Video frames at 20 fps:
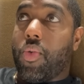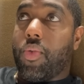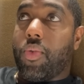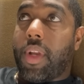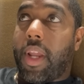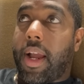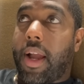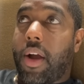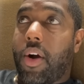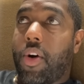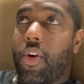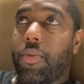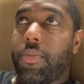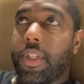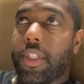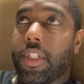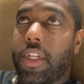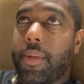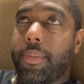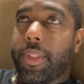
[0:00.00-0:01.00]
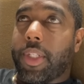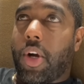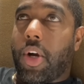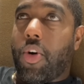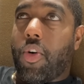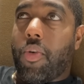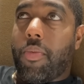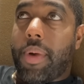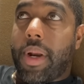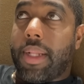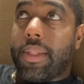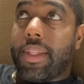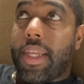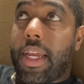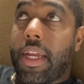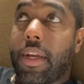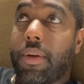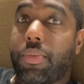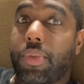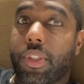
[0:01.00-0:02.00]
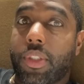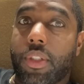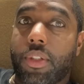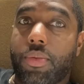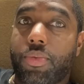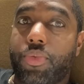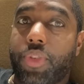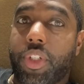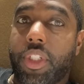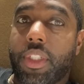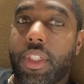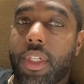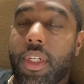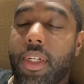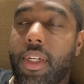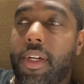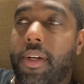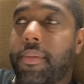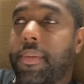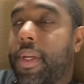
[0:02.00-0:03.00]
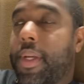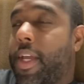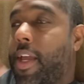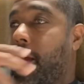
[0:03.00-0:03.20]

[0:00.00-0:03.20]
Like, I hope this clip is old, but I think it was a recent clip.